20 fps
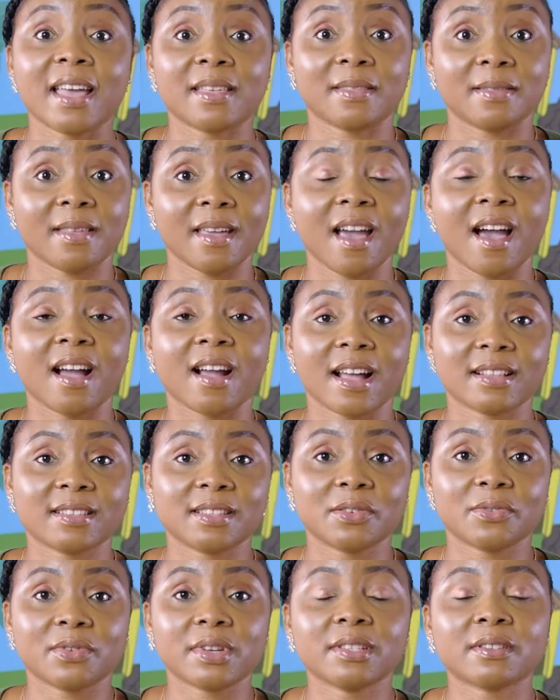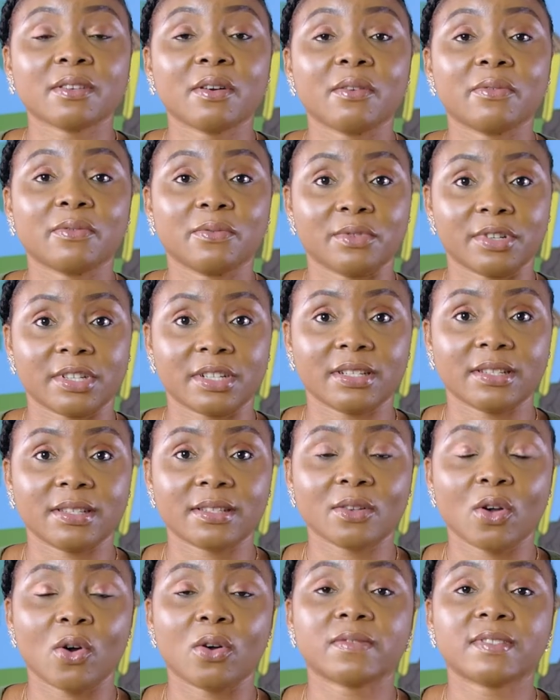They are categories of
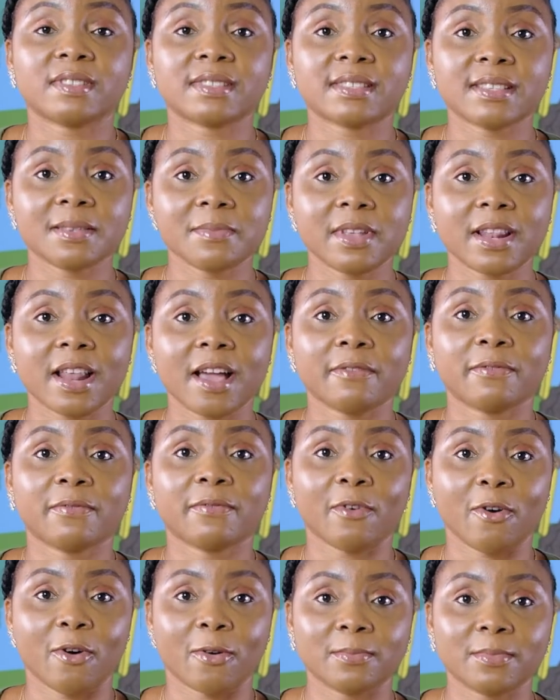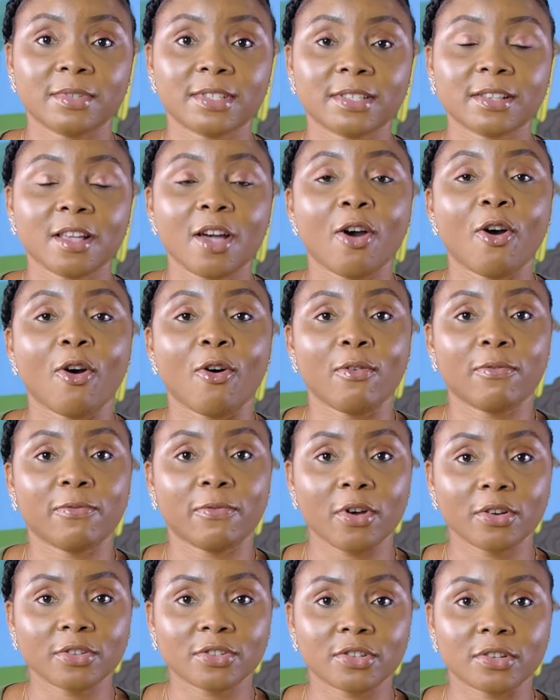words of similar forms or
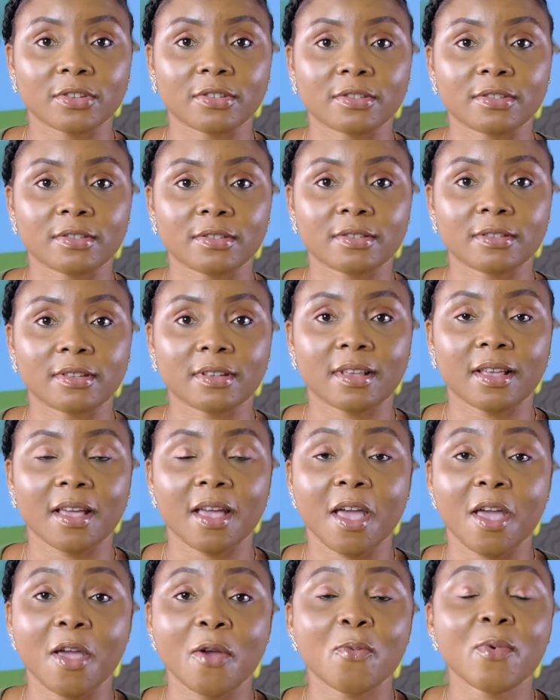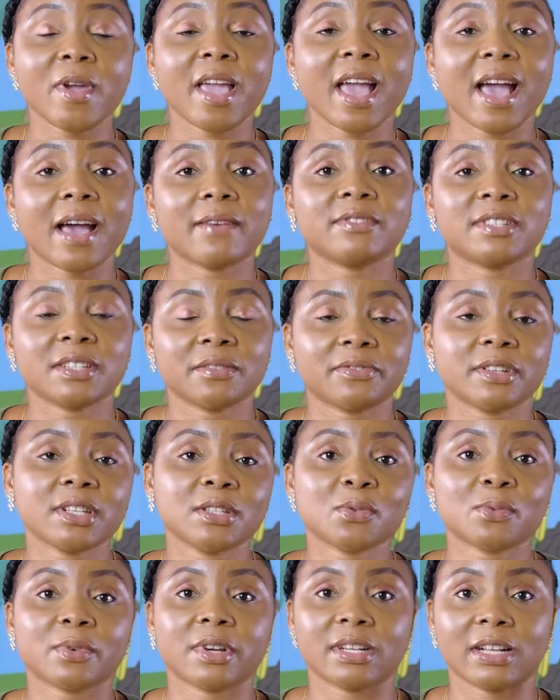function. We have
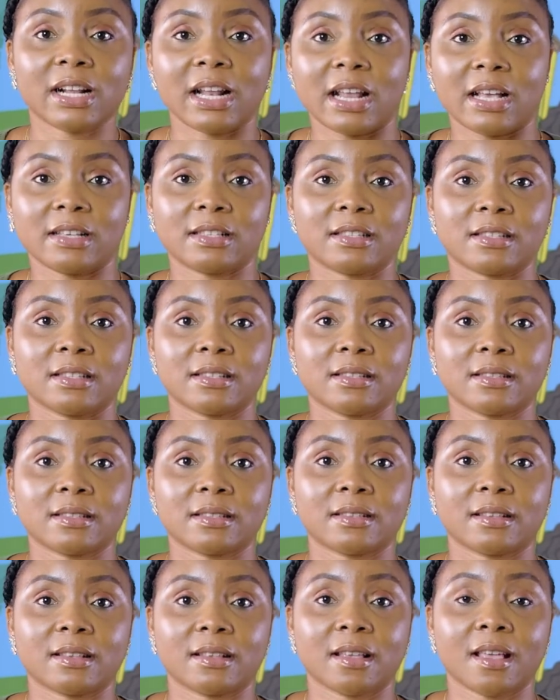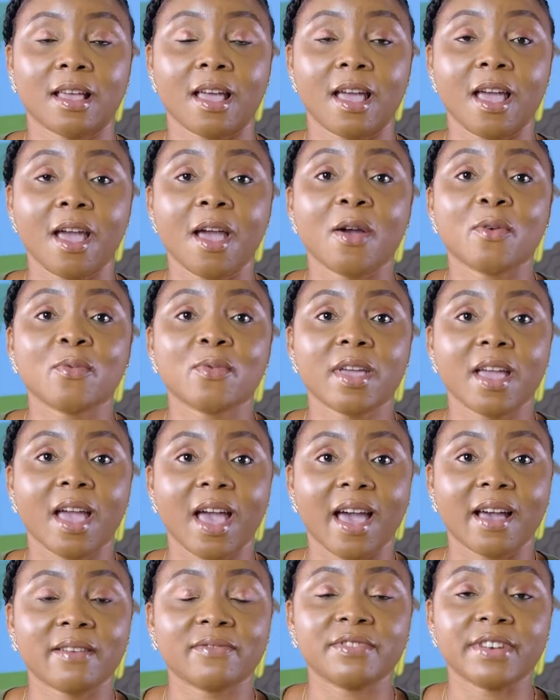different word classes. We
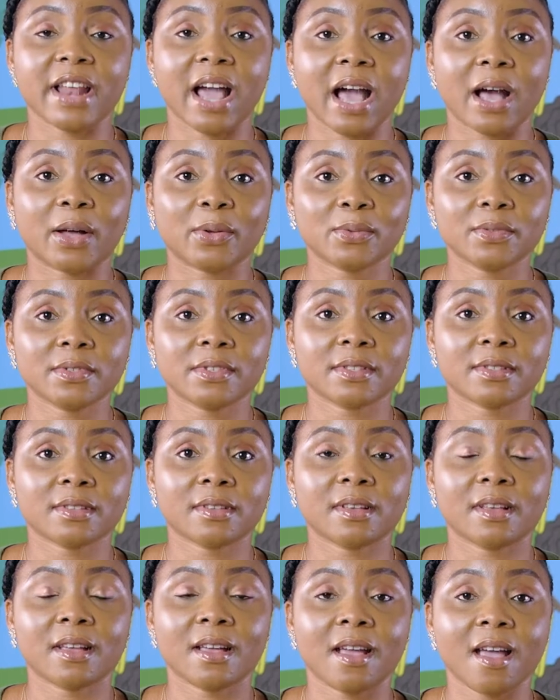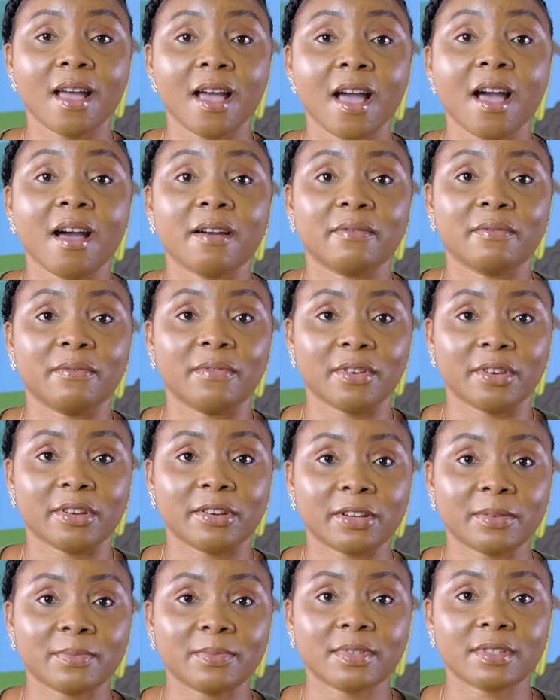have nouns,
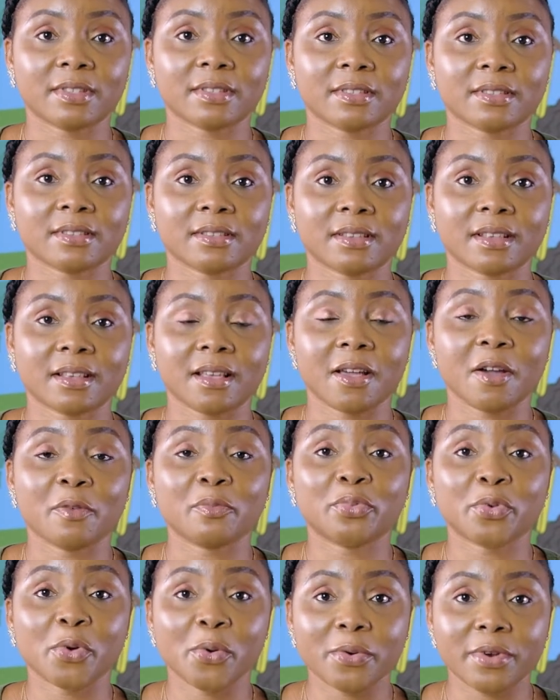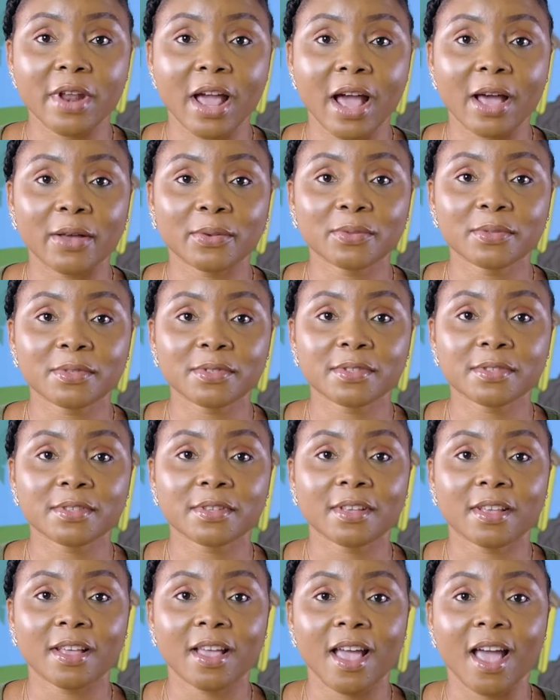verbs, pronouns,
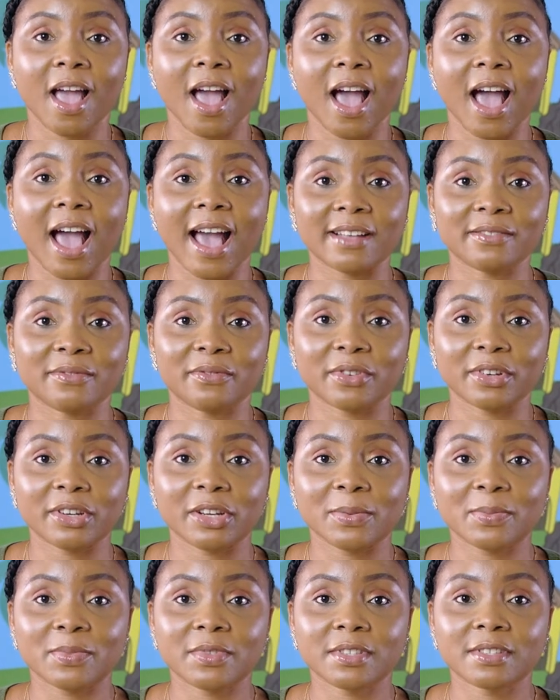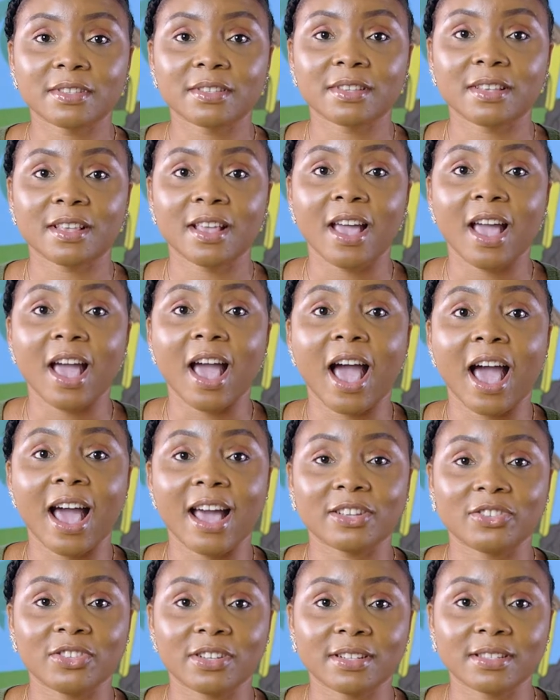adverbs,
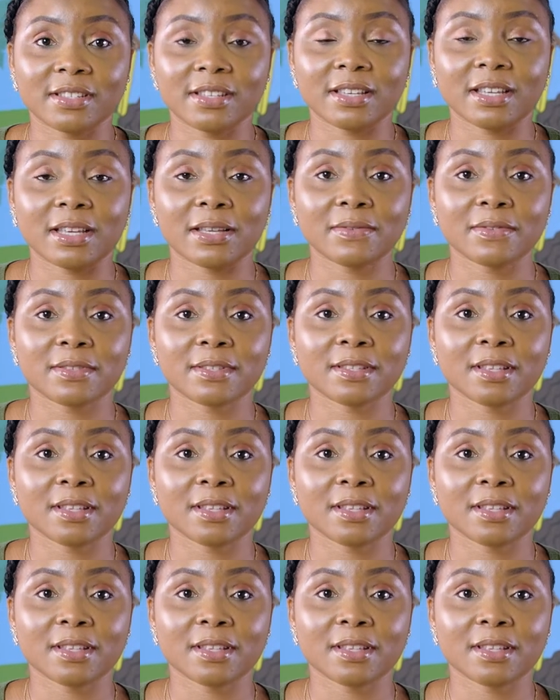adjectives,